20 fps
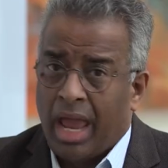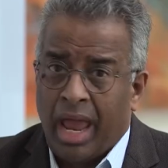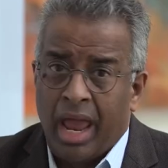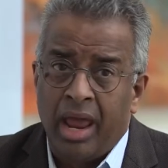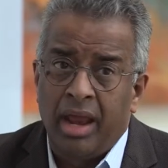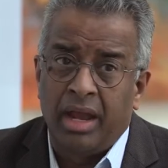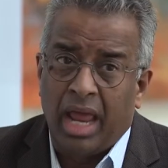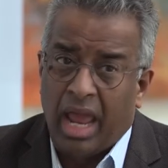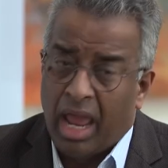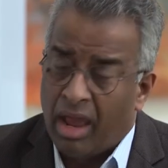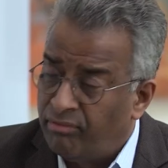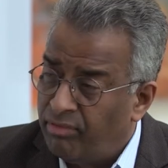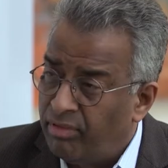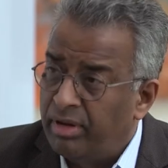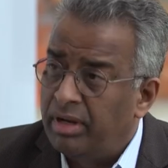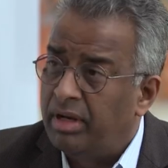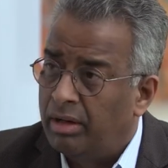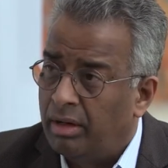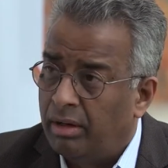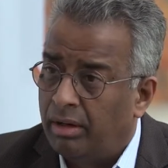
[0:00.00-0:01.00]
And every
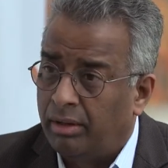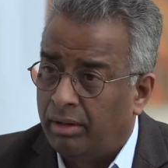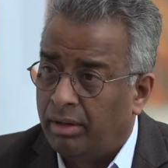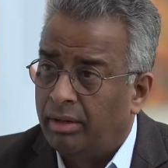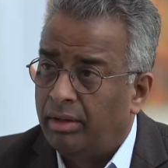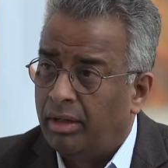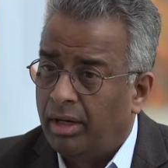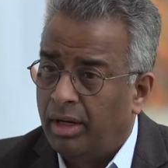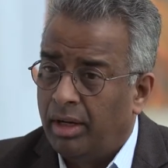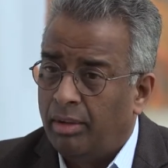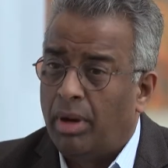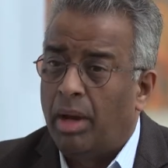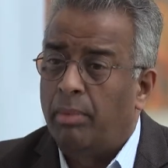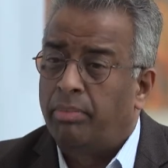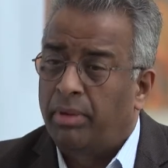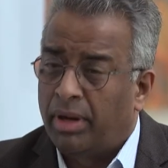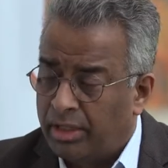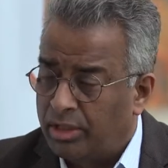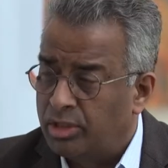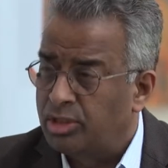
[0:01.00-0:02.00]
year, uh, my
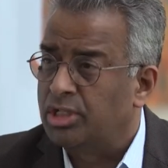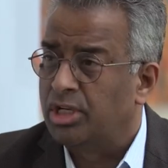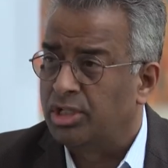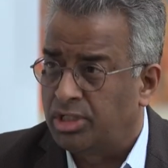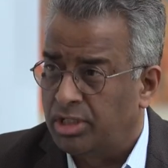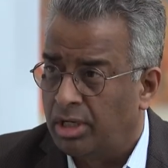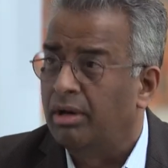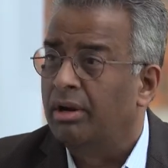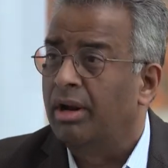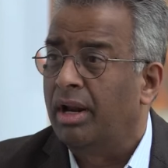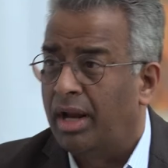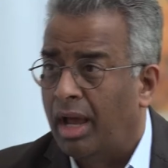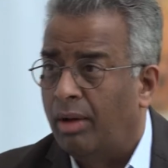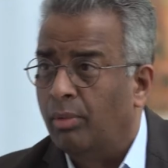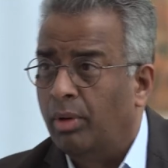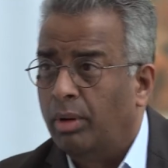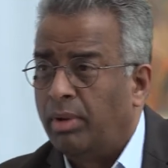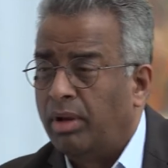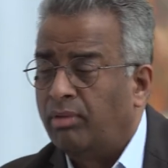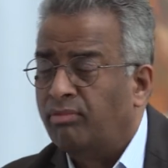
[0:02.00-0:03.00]
predecessor and I
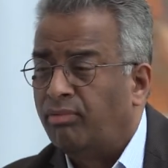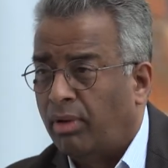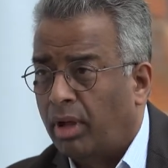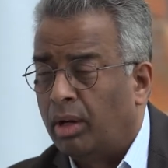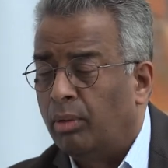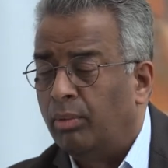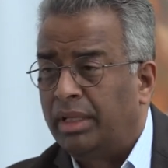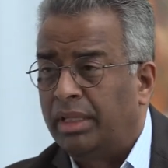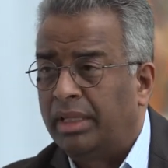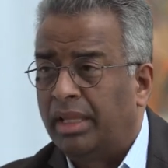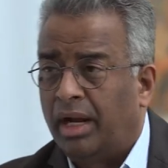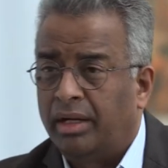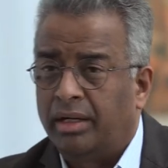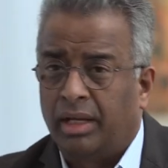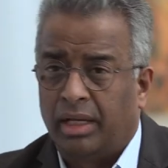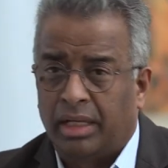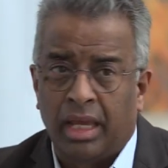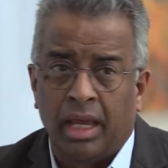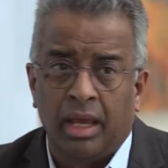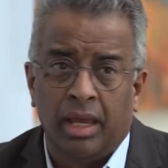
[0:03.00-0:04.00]
will be following that
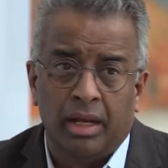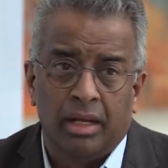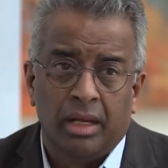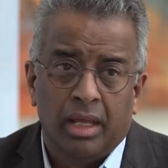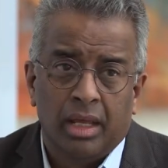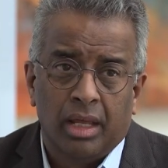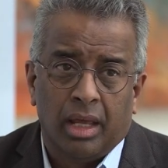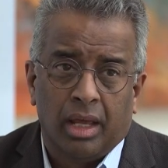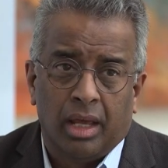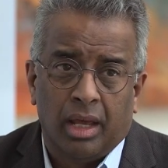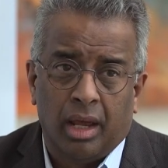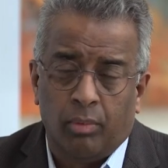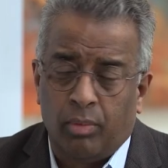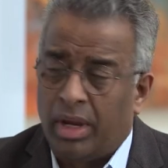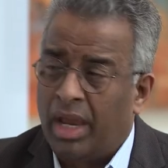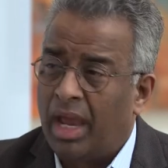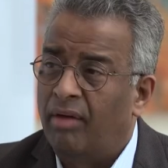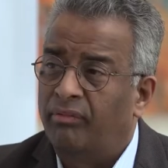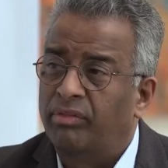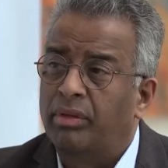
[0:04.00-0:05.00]
again. Uh, we
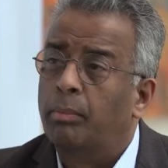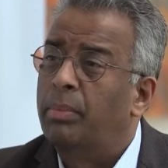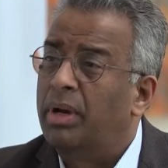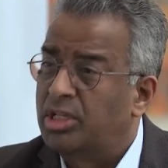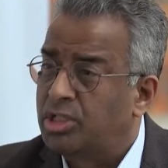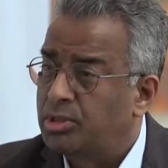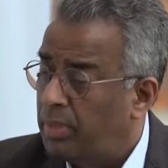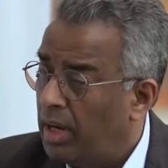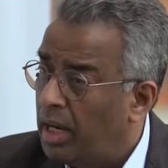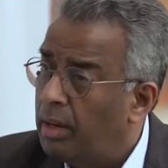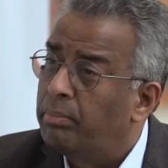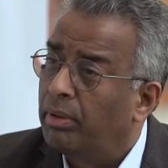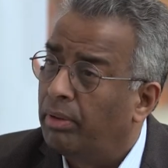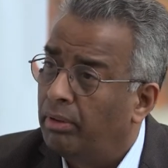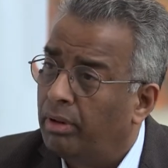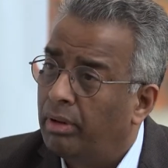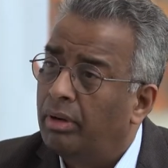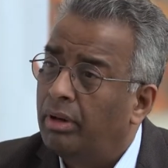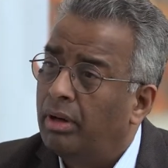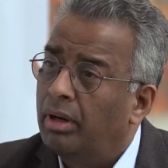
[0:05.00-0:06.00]
have the Best
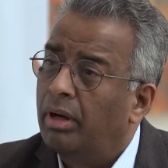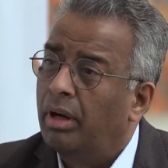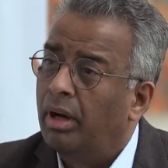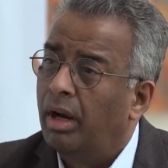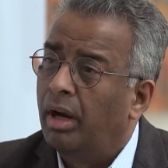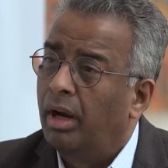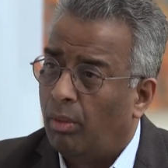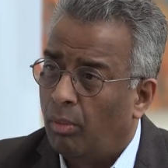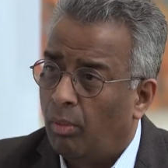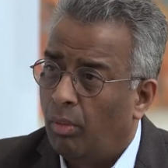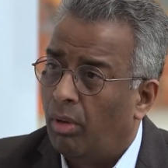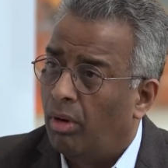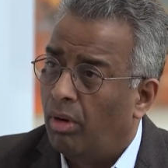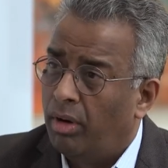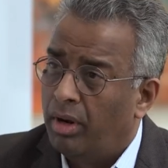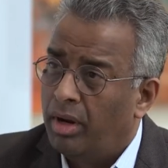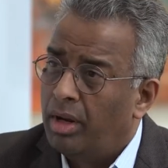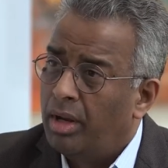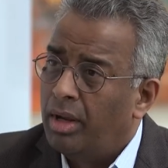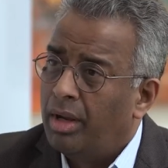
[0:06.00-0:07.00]
Paper uh, Award,
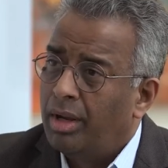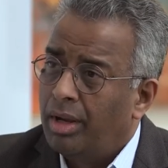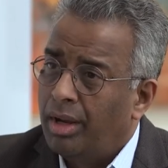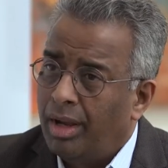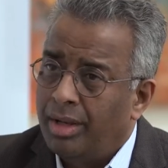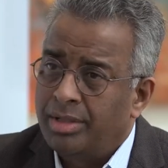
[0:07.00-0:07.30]
uh,